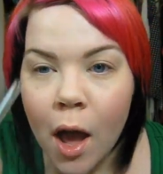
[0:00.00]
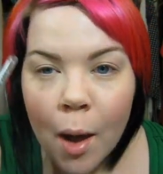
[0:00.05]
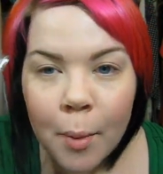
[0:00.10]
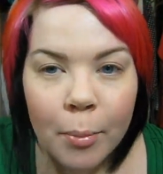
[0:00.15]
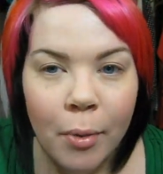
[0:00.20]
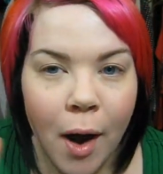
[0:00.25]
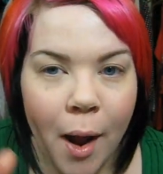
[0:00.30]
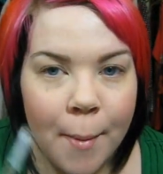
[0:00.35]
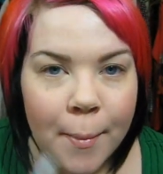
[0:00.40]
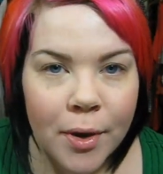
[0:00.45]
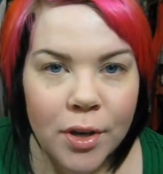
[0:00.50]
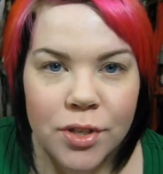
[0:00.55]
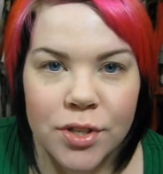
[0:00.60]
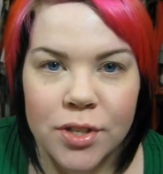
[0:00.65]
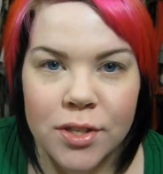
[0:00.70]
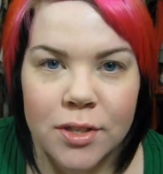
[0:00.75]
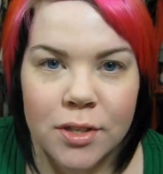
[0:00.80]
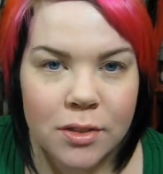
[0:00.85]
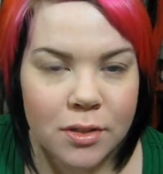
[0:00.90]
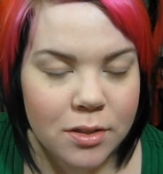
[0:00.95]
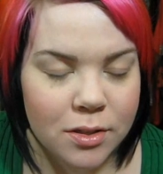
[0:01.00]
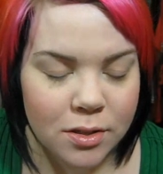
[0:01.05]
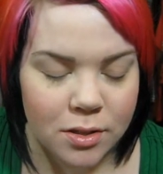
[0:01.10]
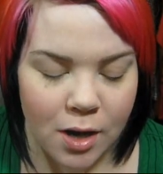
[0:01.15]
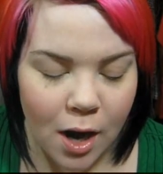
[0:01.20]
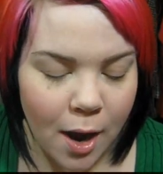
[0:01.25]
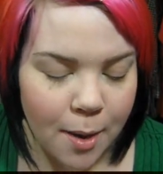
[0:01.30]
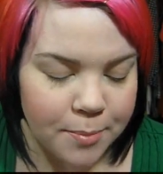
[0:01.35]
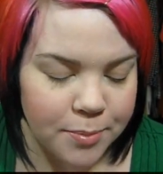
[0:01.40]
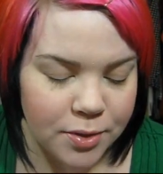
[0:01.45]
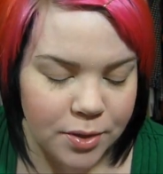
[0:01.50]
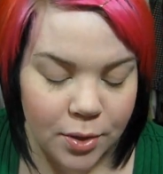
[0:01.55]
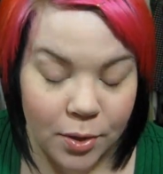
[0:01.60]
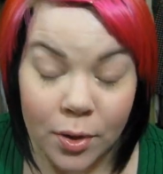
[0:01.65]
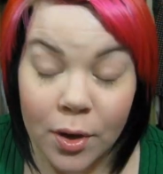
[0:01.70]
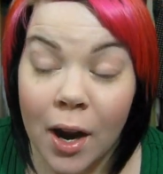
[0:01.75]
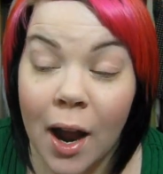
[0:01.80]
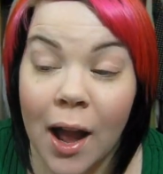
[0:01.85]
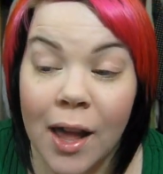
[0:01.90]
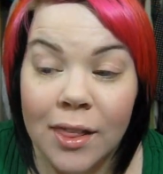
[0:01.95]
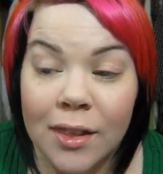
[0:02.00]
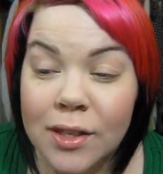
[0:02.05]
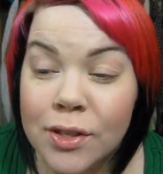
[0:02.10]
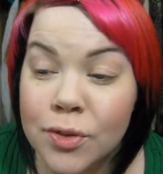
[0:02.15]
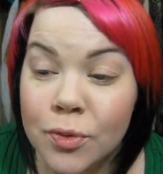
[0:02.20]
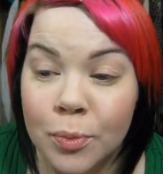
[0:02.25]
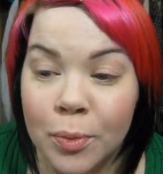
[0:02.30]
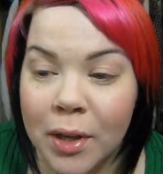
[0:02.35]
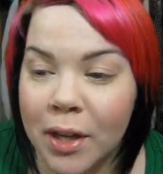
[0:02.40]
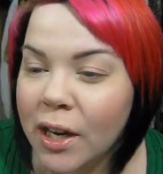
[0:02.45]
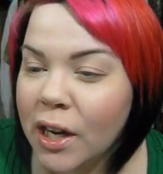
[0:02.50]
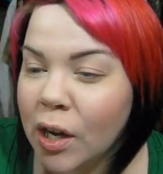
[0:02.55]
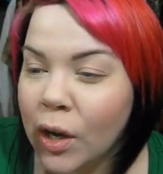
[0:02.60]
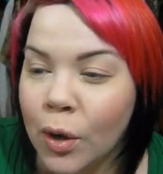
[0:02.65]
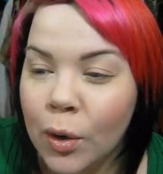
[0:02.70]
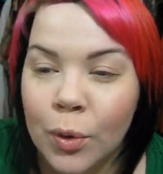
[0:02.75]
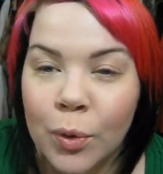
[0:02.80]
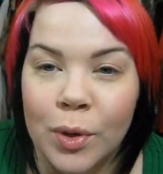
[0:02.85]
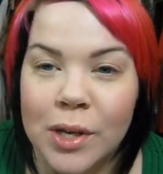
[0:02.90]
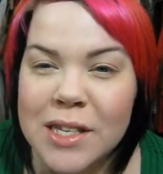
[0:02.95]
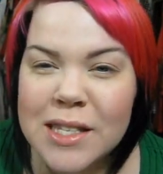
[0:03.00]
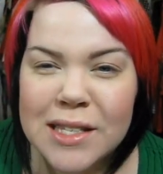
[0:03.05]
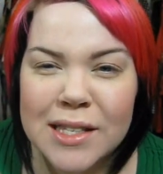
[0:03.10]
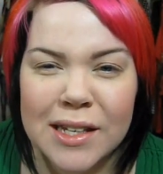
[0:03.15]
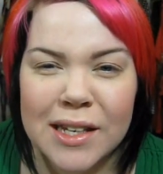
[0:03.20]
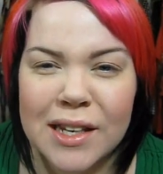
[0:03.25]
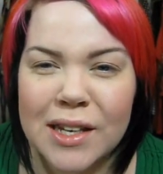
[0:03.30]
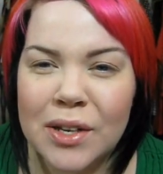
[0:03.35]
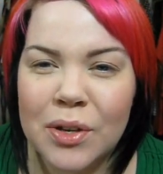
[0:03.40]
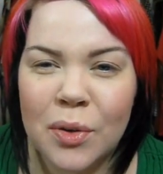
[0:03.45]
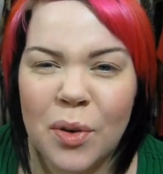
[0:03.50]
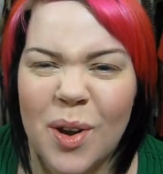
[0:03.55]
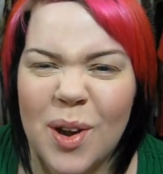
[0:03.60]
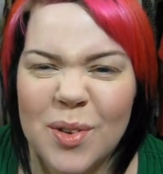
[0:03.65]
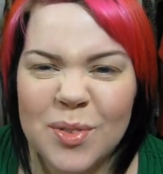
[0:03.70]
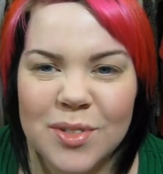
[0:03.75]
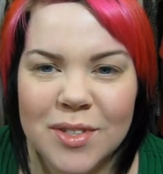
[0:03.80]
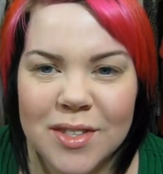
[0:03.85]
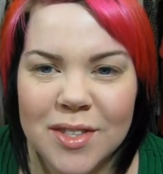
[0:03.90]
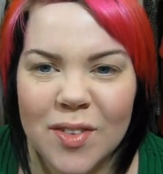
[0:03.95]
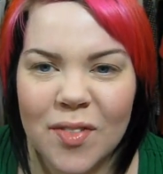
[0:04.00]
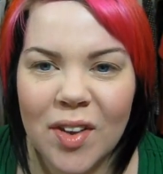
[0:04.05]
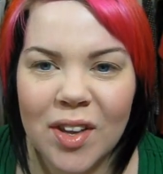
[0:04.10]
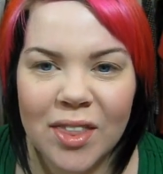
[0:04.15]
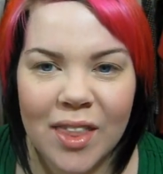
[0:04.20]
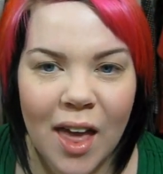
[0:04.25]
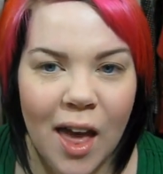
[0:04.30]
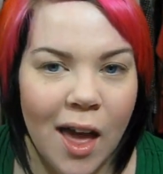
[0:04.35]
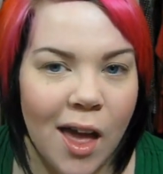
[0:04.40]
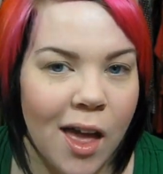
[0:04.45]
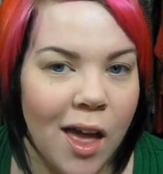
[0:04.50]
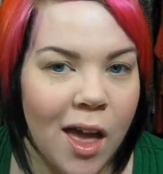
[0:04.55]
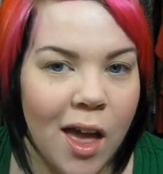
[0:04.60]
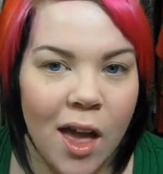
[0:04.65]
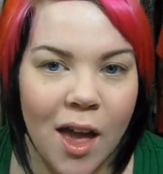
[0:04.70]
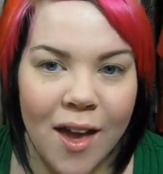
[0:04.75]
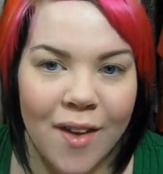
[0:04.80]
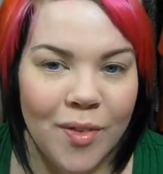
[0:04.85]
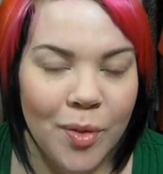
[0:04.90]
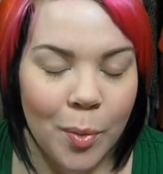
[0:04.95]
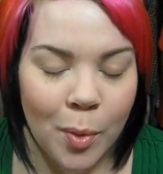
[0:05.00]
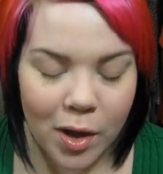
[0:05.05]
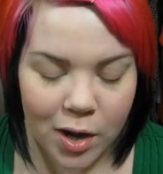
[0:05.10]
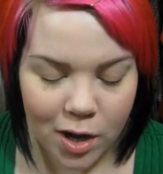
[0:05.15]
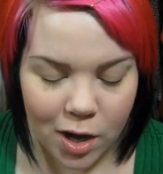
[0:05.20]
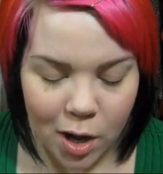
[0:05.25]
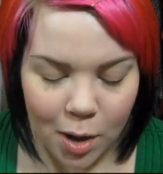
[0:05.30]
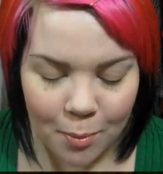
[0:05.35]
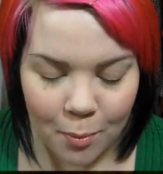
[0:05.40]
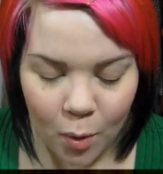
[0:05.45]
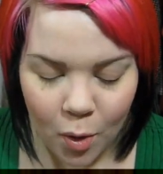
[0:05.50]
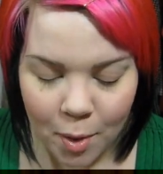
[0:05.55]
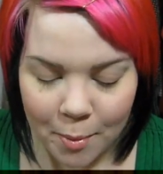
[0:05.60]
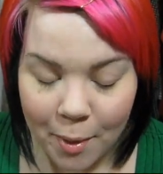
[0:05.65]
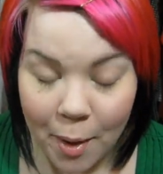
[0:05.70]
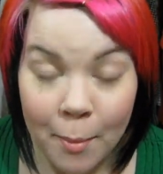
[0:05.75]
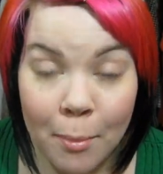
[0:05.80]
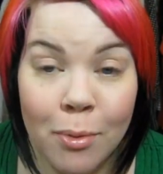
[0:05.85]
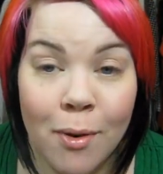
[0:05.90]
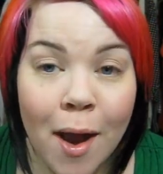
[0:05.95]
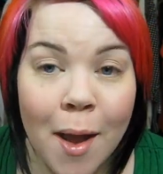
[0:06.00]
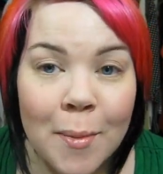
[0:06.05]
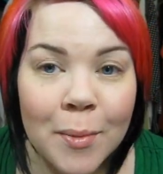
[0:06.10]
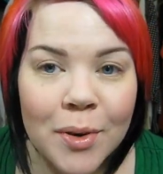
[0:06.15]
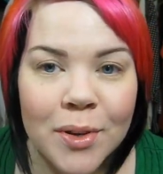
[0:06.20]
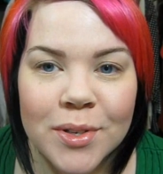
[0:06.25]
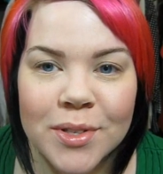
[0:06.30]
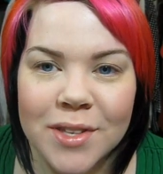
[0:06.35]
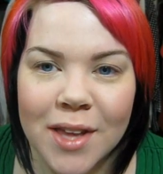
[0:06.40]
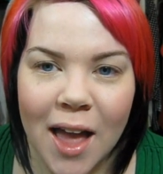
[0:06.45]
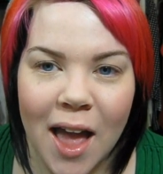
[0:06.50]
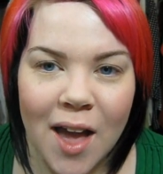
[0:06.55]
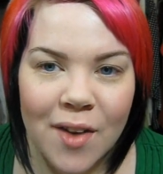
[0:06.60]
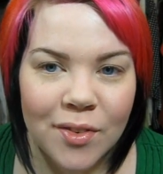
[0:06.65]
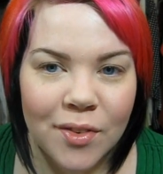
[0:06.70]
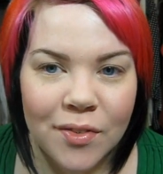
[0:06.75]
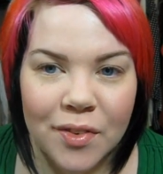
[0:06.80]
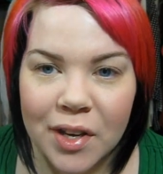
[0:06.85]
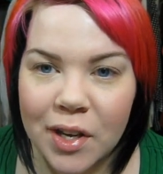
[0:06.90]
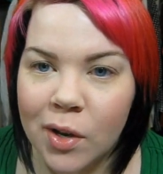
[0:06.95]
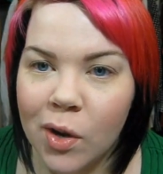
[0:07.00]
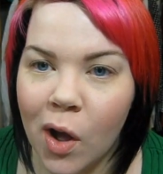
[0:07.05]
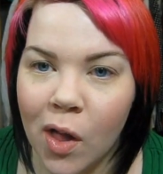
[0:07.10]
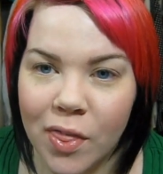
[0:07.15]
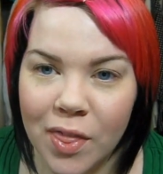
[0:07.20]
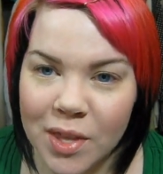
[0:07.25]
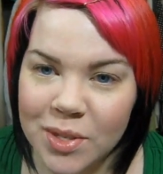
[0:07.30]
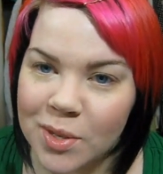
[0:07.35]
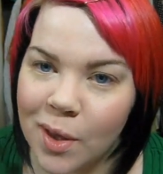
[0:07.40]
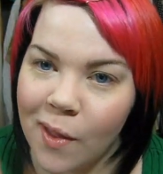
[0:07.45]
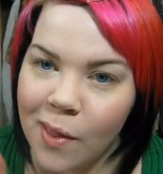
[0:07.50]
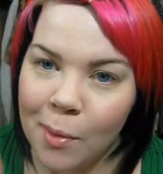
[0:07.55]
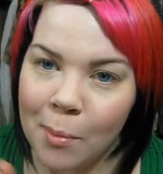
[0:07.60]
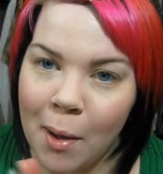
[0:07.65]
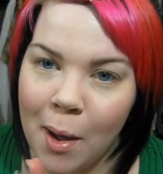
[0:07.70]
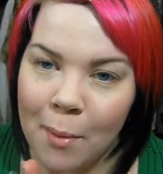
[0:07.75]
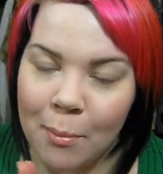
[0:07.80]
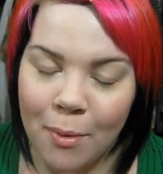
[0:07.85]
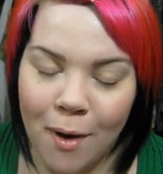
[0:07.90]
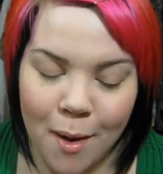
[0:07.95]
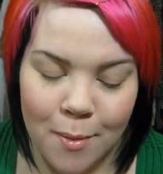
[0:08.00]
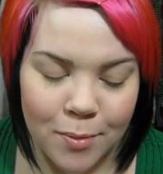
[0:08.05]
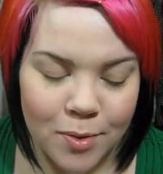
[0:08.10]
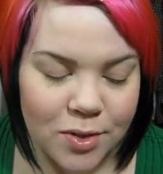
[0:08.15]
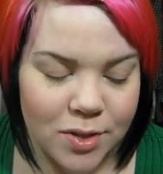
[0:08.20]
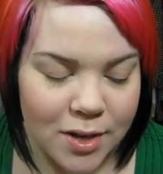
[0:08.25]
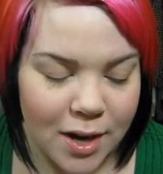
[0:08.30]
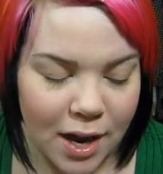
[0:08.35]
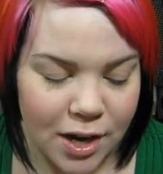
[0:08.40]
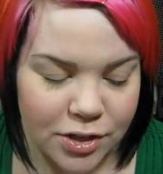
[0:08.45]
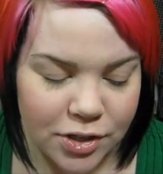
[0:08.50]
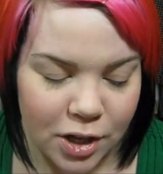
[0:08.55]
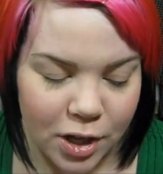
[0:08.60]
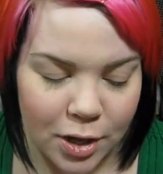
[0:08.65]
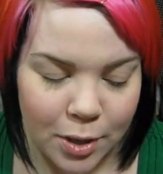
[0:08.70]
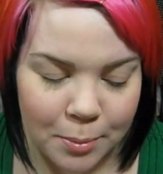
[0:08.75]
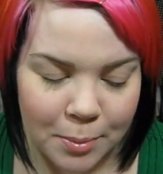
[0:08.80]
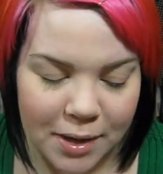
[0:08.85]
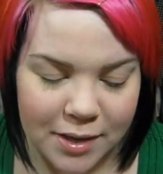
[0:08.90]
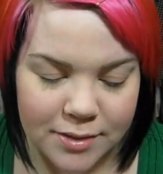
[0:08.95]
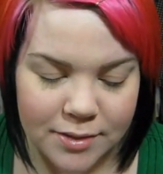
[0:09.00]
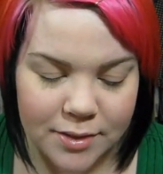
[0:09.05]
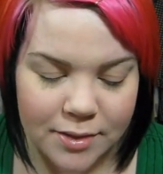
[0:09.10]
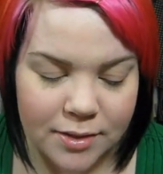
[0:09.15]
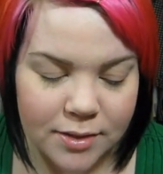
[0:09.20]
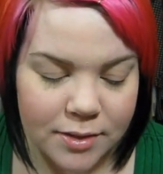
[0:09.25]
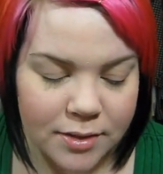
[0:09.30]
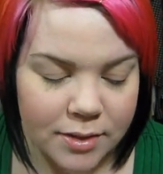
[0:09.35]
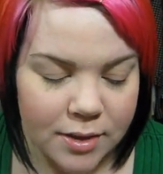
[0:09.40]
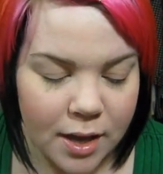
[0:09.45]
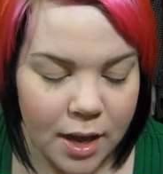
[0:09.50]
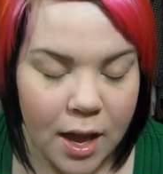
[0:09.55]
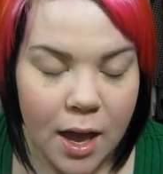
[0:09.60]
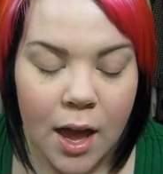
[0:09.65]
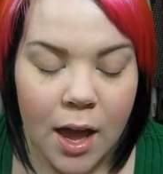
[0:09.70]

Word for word: A primer just stops your eyelids from getting all creasy and gross and stuff like that. If you want to know more about primers, I have a video that's all about primers and eyeshadow bases.